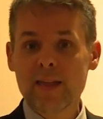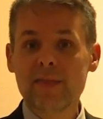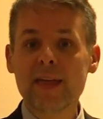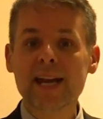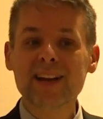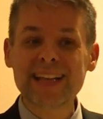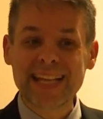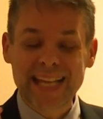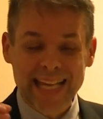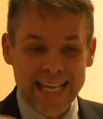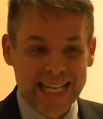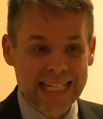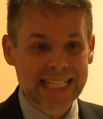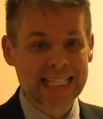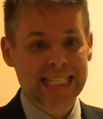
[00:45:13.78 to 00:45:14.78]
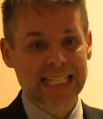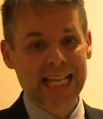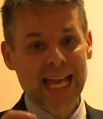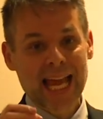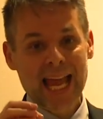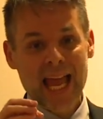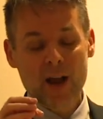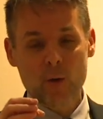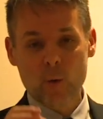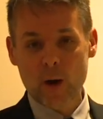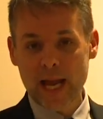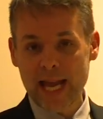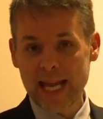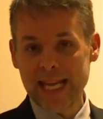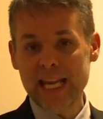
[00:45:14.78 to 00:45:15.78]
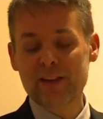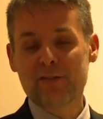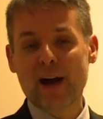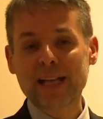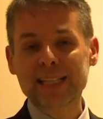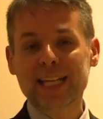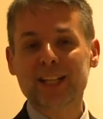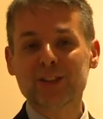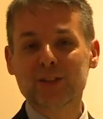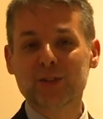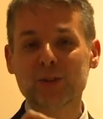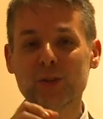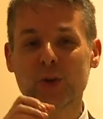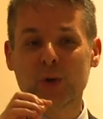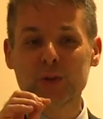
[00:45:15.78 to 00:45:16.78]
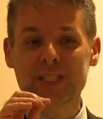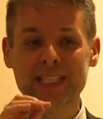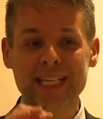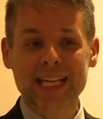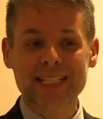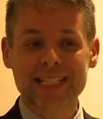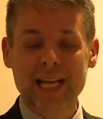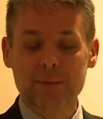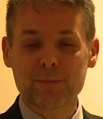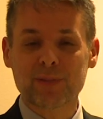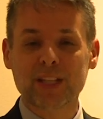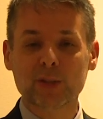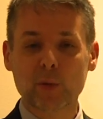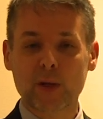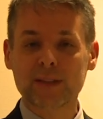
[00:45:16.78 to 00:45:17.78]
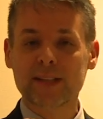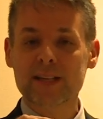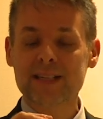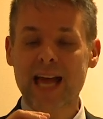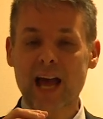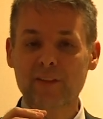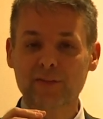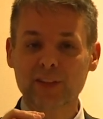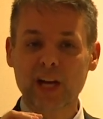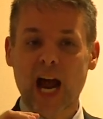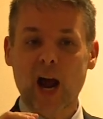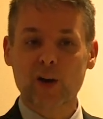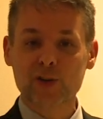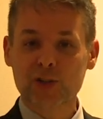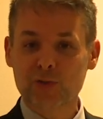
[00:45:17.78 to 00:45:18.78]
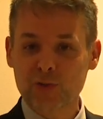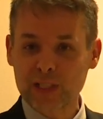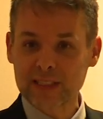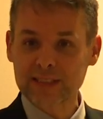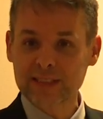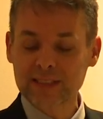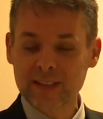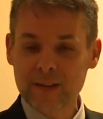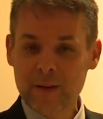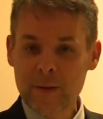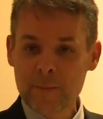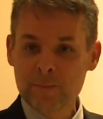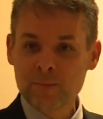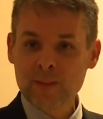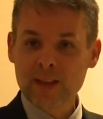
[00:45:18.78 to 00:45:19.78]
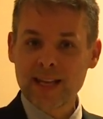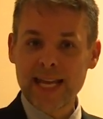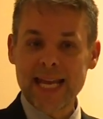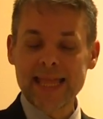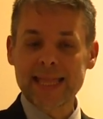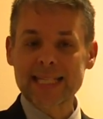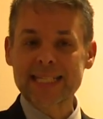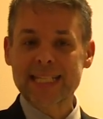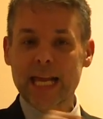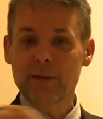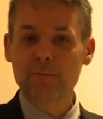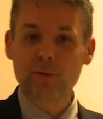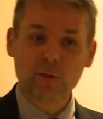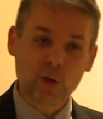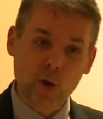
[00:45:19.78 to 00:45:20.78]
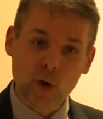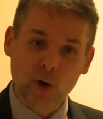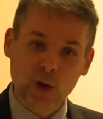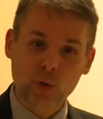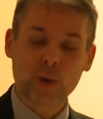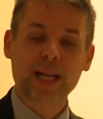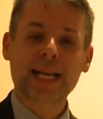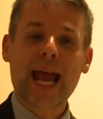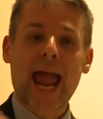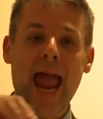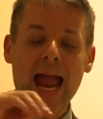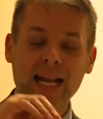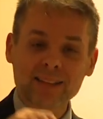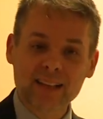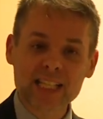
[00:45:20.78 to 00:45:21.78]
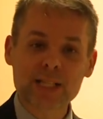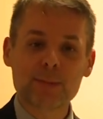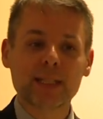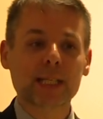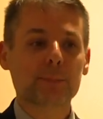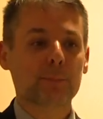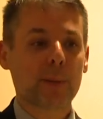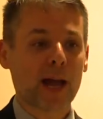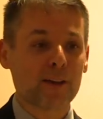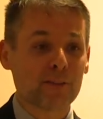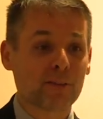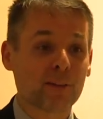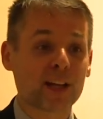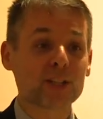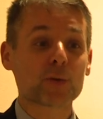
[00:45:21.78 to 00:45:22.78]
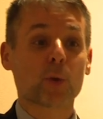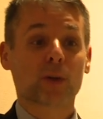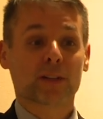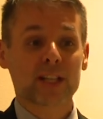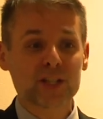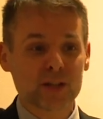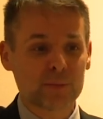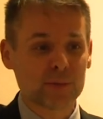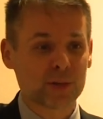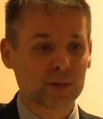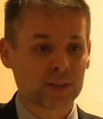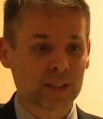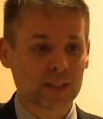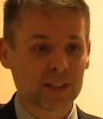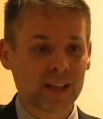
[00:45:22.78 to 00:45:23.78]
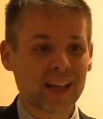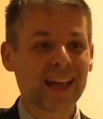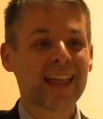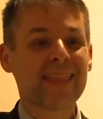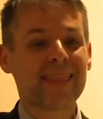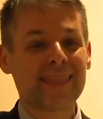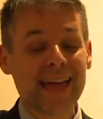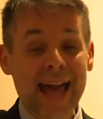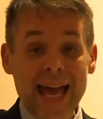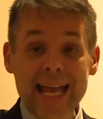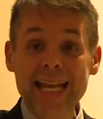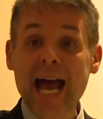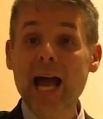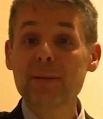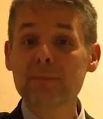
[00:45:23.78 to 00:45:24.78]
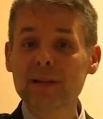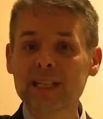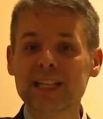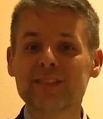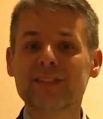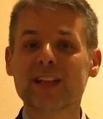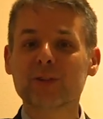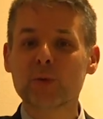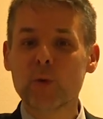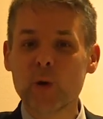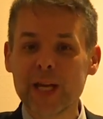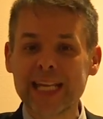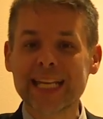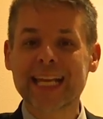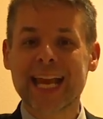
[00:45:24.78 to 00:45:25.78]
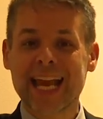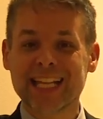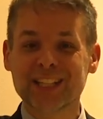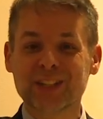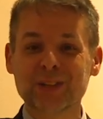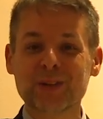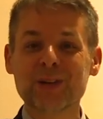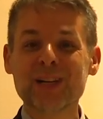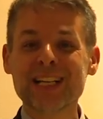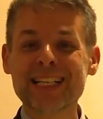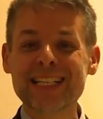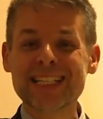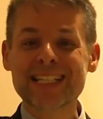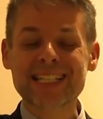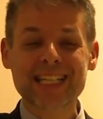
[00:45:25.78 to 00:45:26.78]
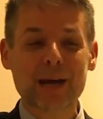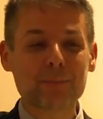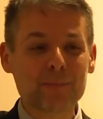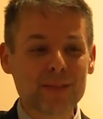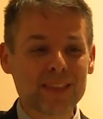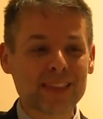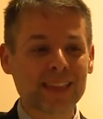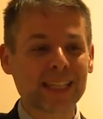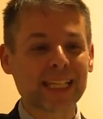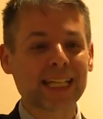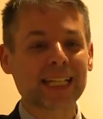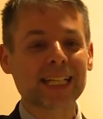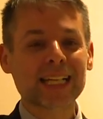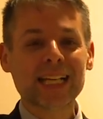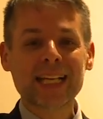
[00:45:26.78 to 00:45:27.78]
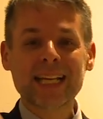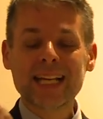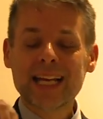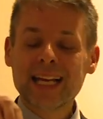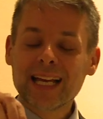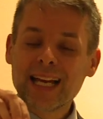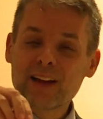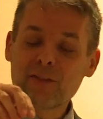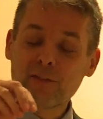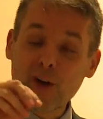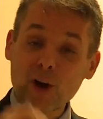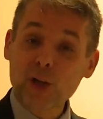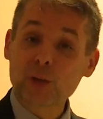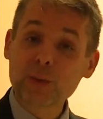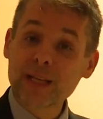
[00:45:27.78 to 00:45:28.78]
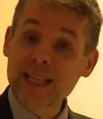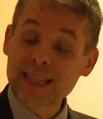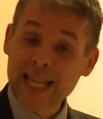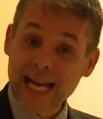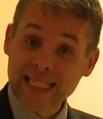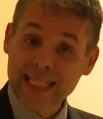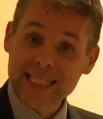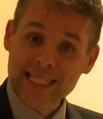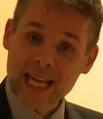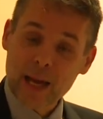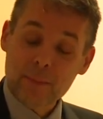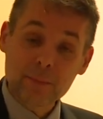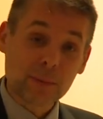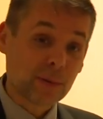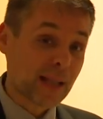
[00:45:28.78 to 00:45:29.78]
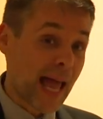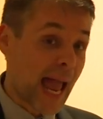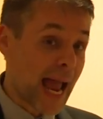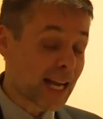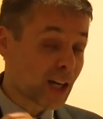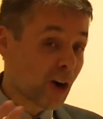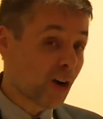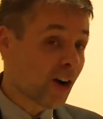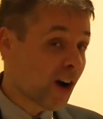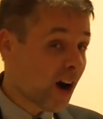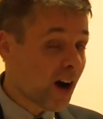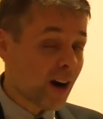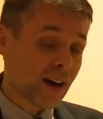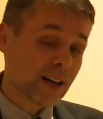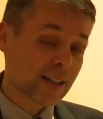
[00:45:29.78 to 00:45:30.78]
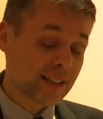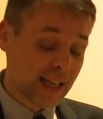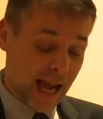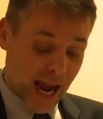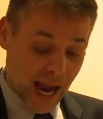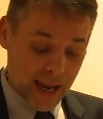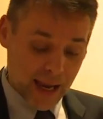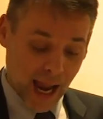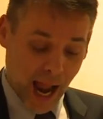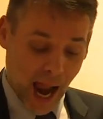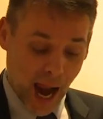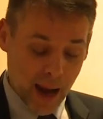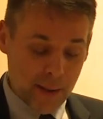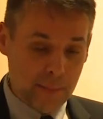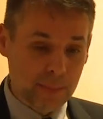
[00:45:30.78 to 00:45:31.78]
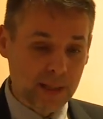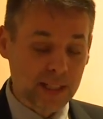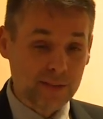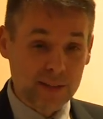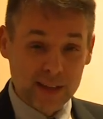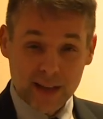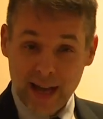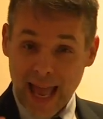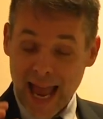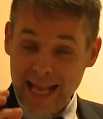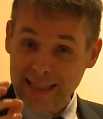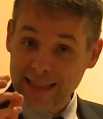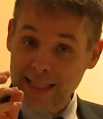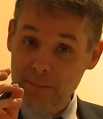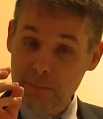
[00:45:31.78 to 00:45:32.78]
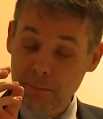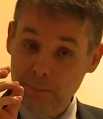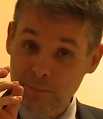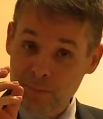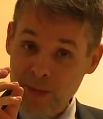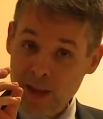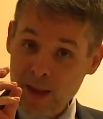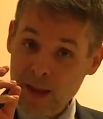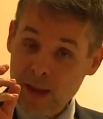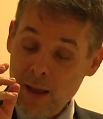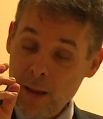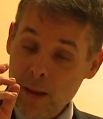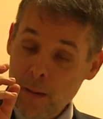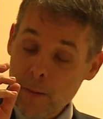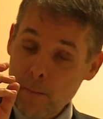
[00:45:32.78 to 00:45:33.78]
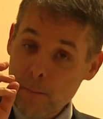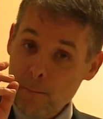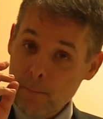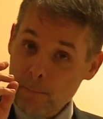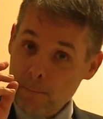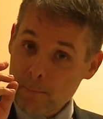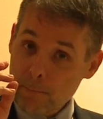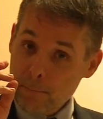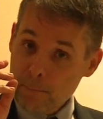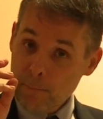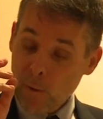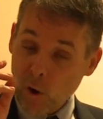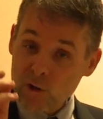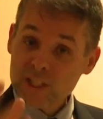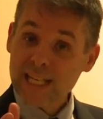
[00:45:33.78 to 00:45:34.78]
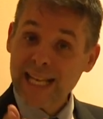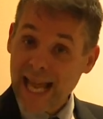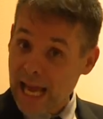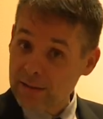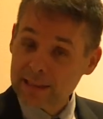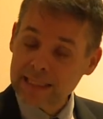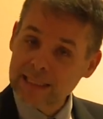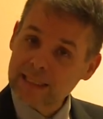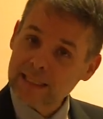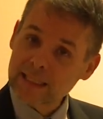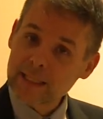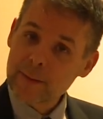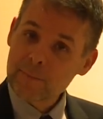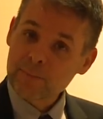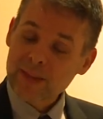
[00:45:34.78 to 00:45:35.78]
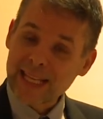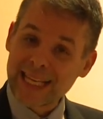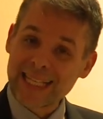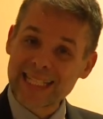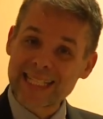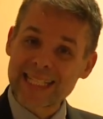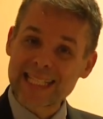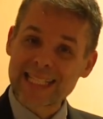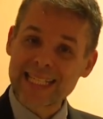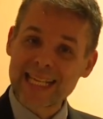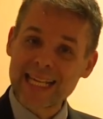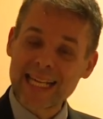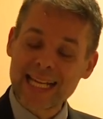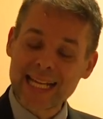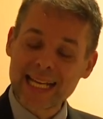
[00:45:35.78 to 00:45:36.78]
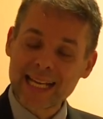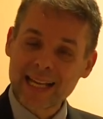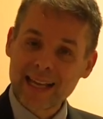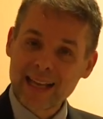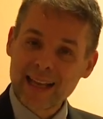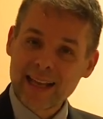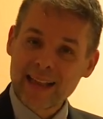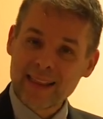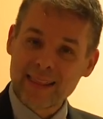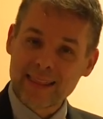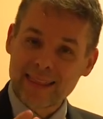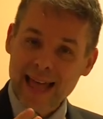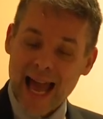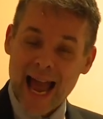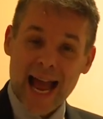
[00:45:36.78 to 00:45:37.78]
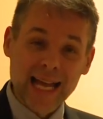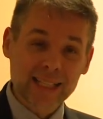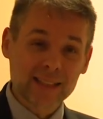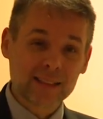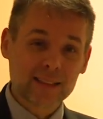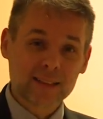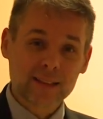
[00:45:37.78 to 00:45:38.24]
There is a way. If Vatican II could say something 20 years after Auschwitz, in the same floor where anti Semitic pamphlets were distributed, then I believe that we can do something following that example. And Congar, I, I believe, had the most clarity in seeing that